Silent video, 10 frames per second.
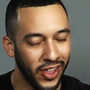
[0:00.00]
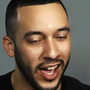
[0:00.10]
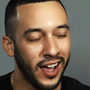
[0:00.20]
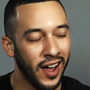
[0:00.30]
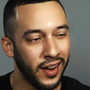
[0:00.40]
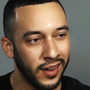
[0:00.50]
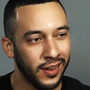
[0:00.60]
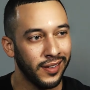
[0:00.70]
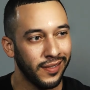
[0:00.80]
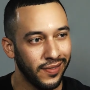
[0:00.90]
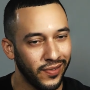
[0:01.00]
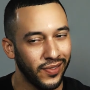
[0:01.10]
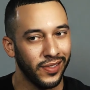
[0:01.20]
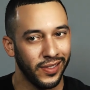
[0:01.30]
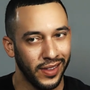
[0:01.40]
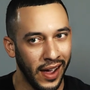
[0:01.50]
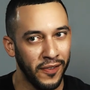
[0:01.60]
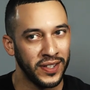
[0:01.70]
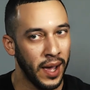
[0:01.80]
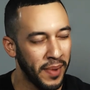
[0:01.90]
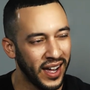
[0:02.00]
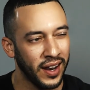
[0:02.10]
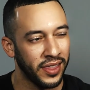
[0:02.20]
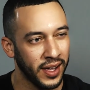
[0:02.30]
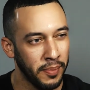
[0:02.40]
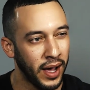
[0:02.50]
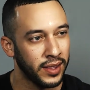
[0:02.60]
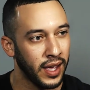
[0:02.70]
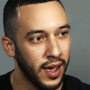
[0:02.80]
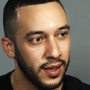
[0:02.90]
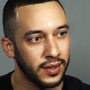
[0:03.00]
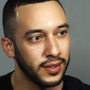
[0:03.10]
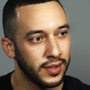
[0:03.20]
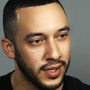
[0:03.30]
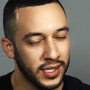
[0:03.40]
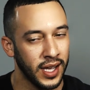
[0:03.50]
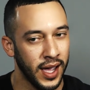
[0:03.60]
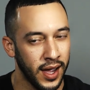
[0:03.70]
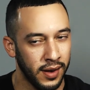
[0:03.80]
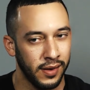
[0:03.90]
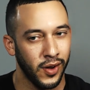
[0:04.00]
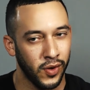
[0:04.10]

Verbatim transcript: that kind of, every time I kind of think about that and saying,